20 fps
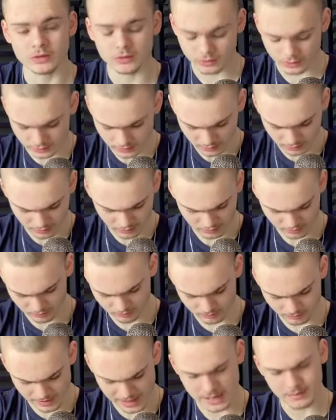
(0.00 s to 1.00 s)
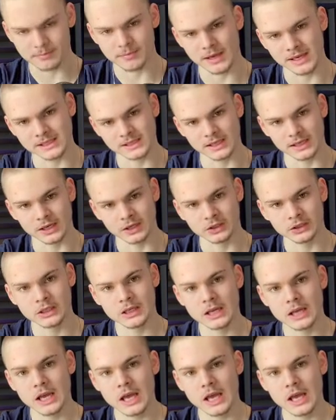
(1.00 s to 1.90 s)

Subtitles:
you see a bad base layout